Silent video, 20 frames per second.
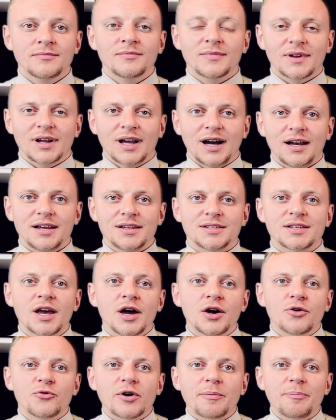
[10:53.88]
Guys,
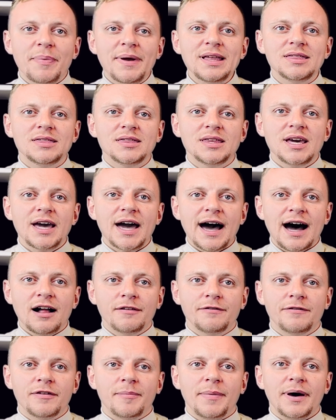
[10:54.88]
repeat the
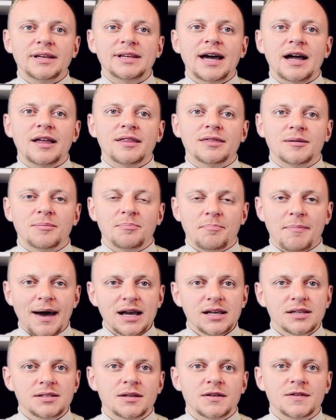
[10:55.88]
alphabet and the
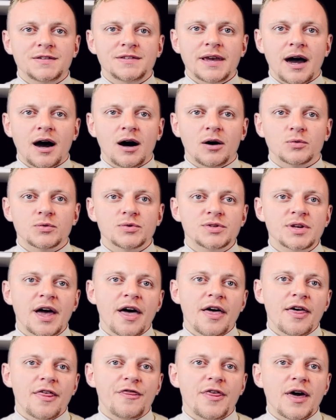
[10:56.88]
basic sounds
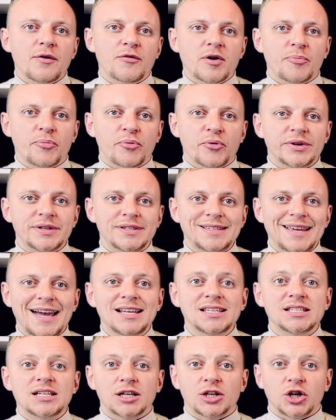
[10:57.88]
they
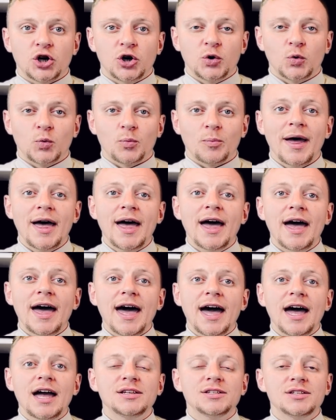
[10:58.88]
represent at home.
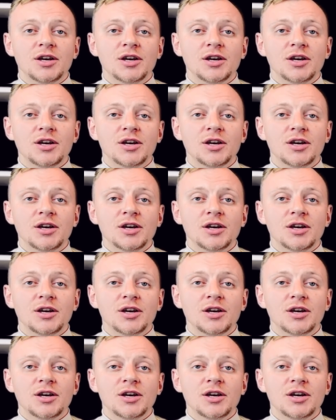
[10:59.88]
And